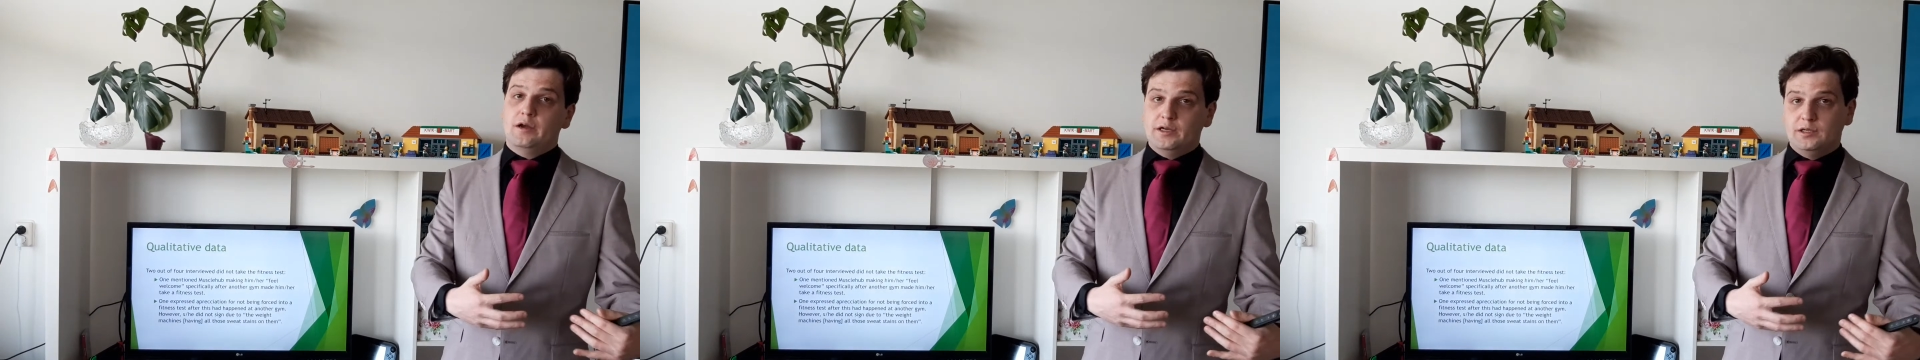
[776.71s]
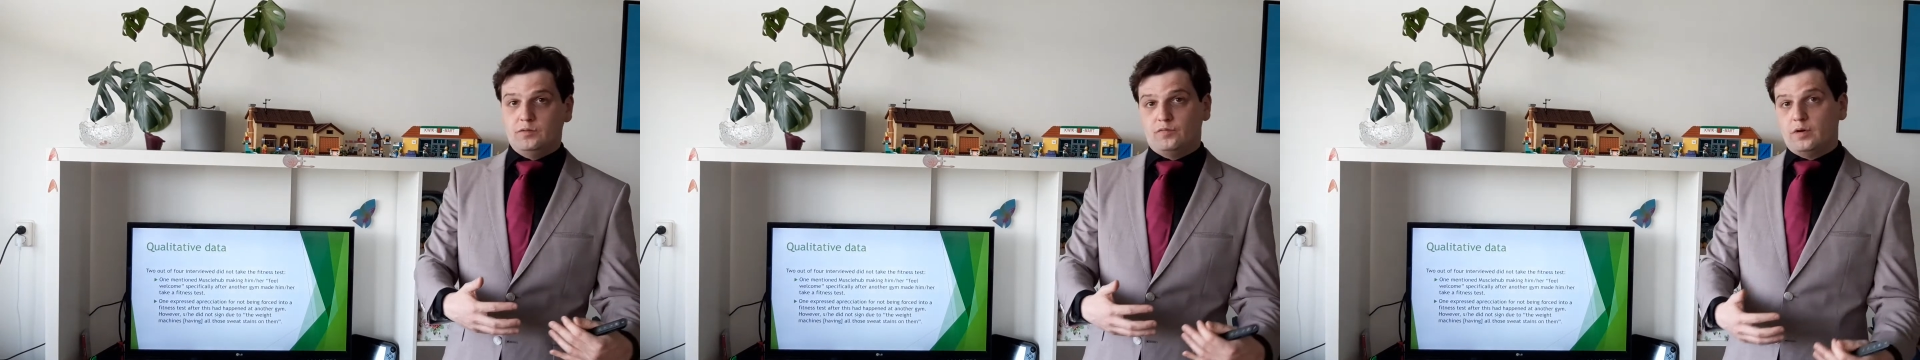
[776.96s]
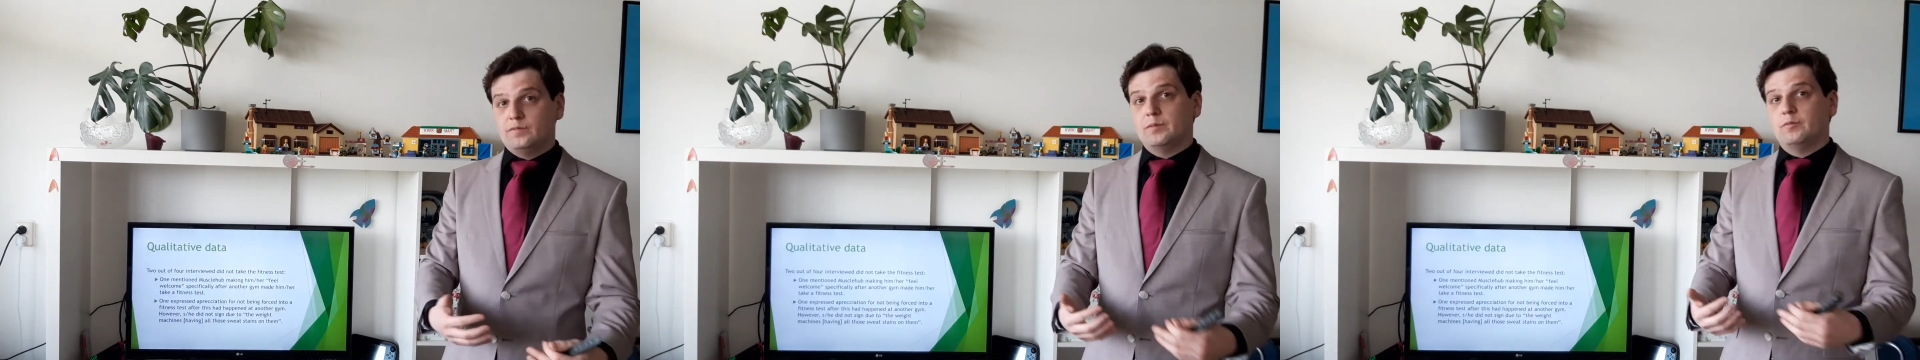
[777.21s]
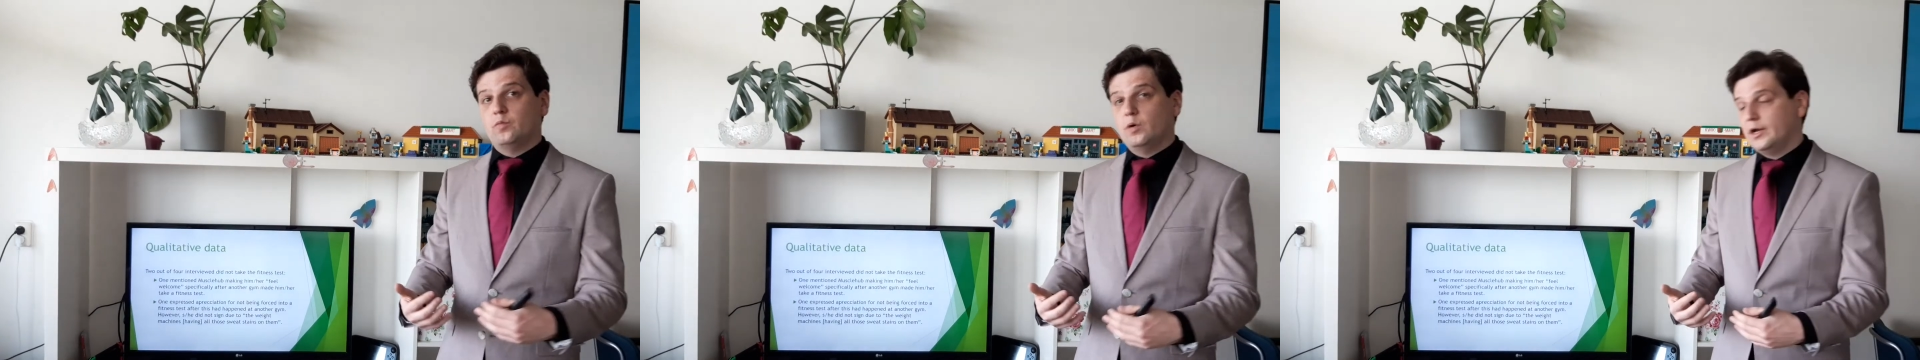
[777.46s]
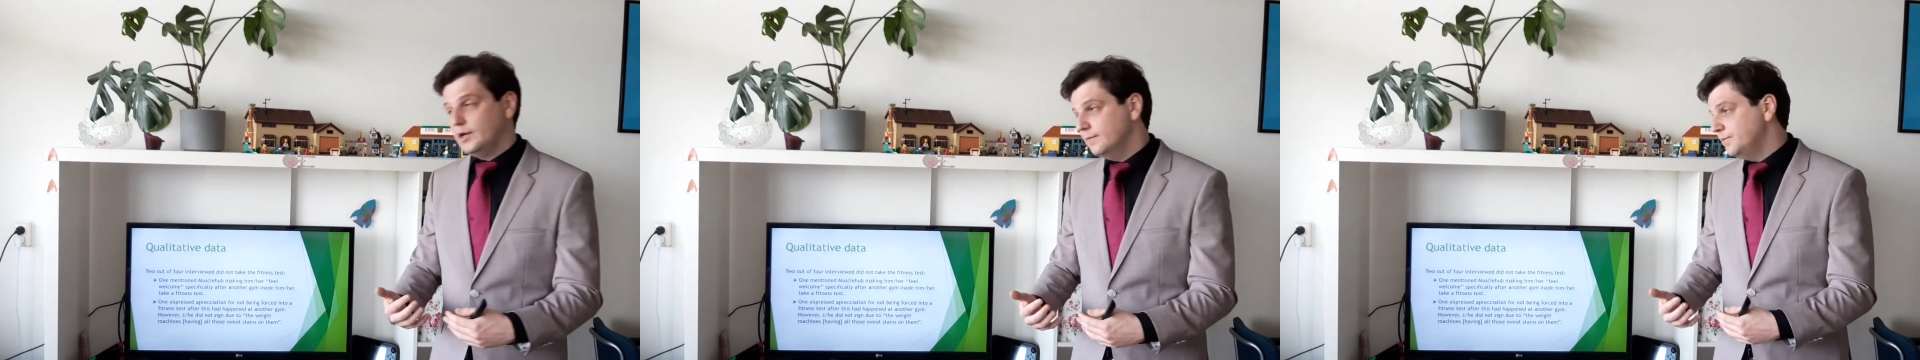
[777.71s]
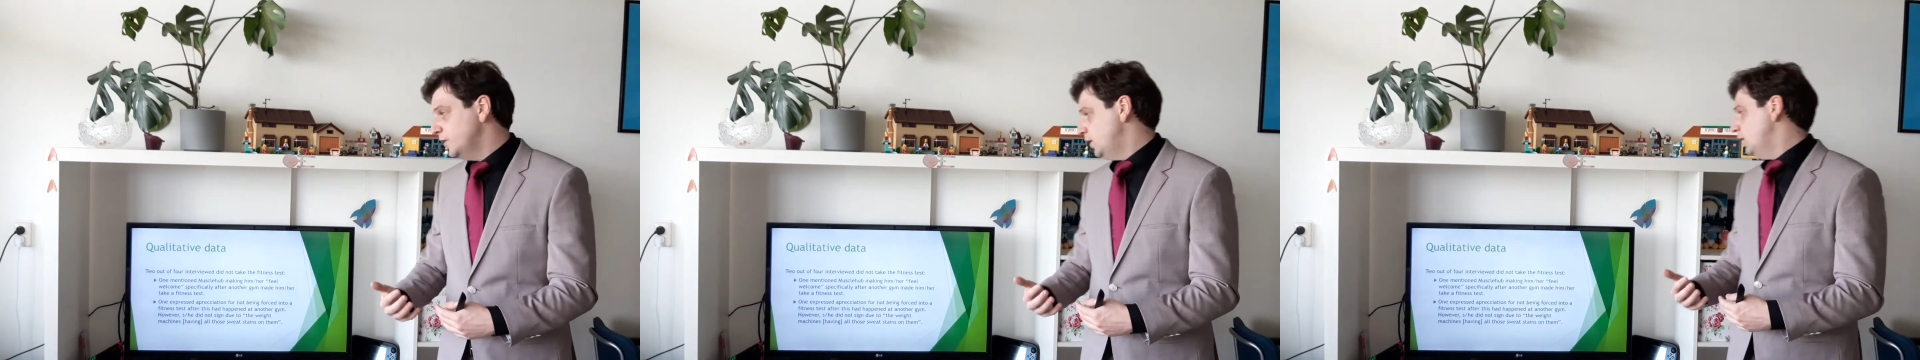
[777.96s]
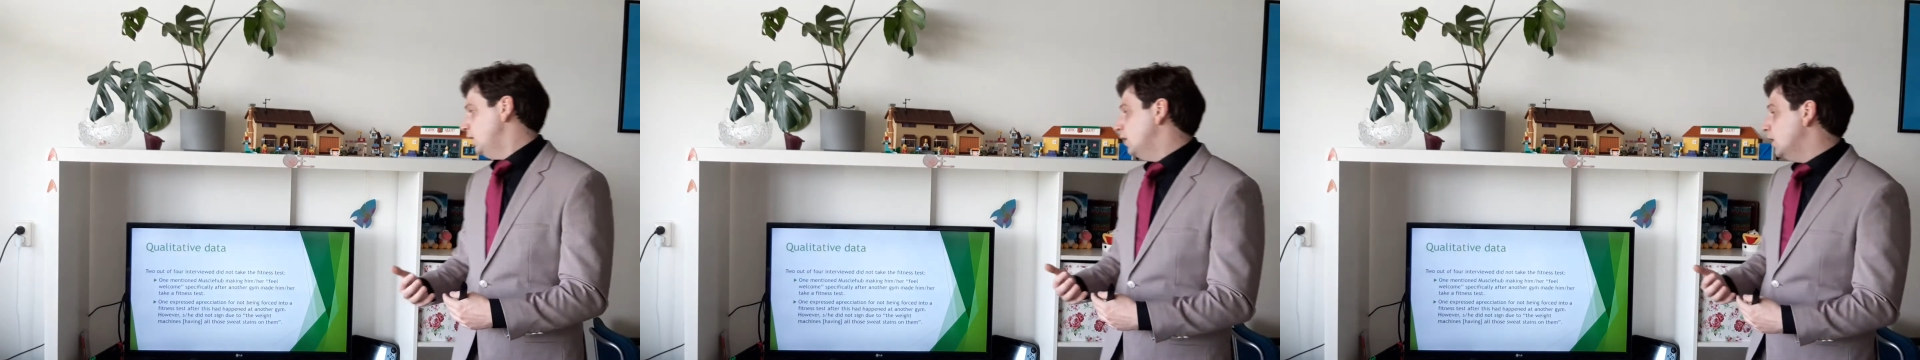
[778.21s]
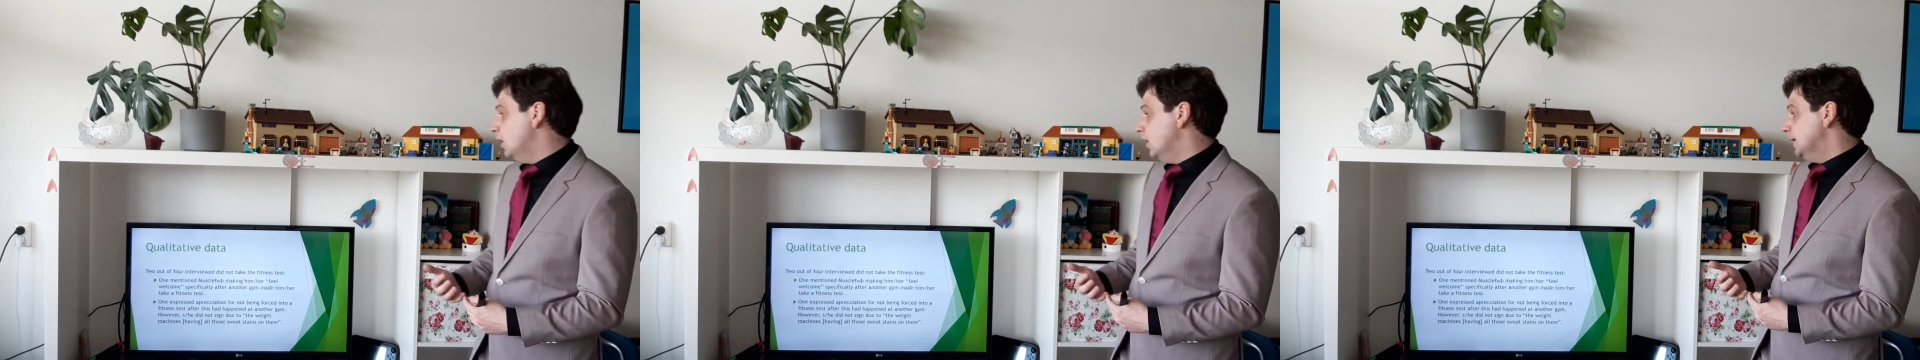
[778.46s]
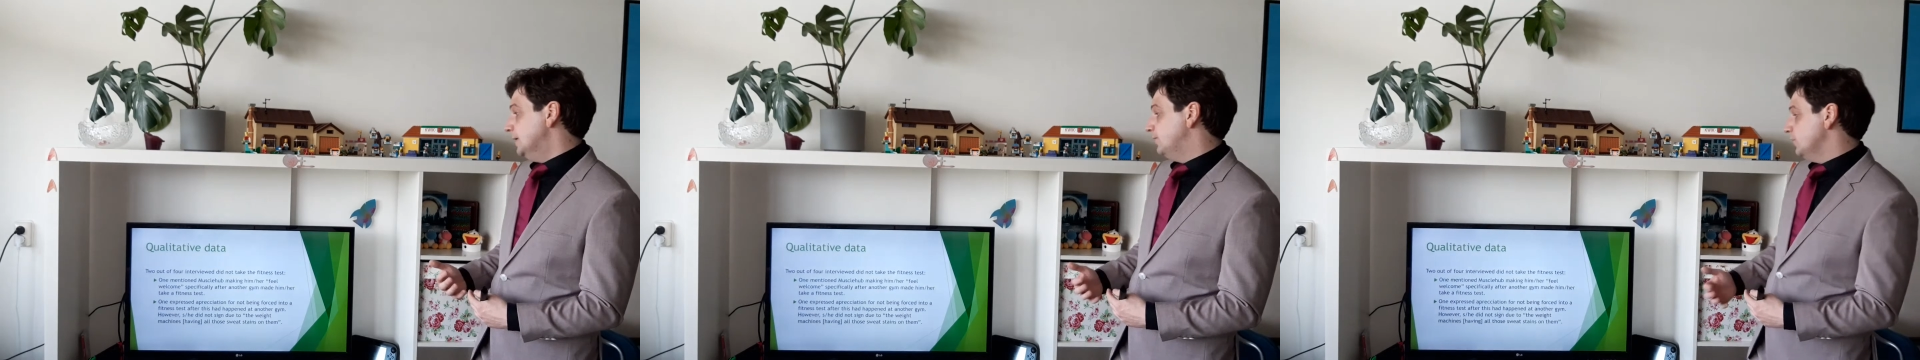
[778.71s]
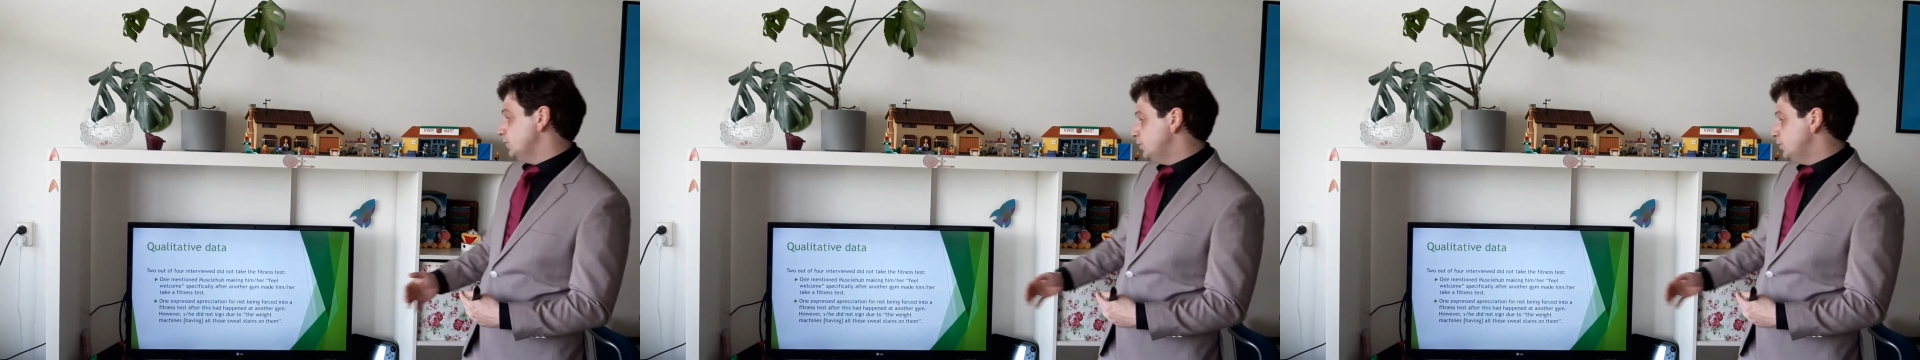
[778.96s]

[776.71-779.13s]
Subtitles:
and it drove them away. The first